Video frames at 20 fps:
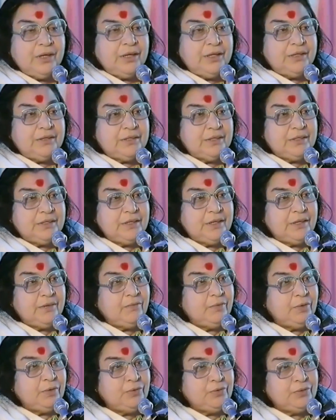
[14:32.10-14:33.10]
such a
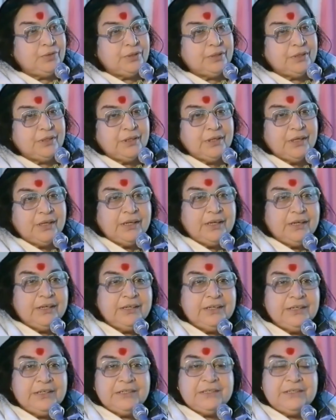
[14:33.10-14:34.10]
revolution,
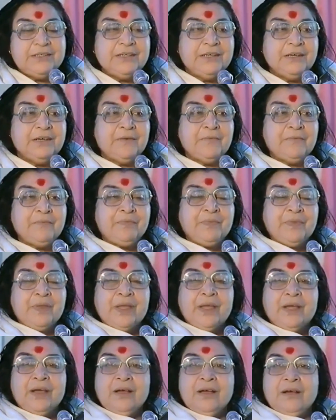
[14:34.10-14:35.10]
is
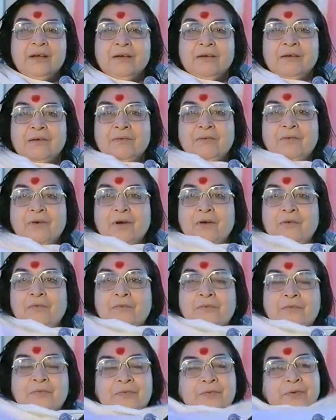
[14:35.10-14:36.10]
of
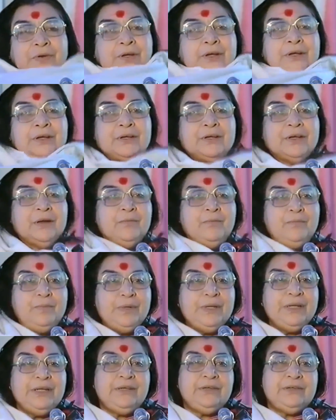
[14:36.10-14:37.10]

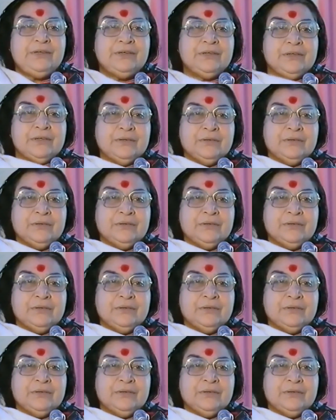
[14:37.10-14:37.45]
complete,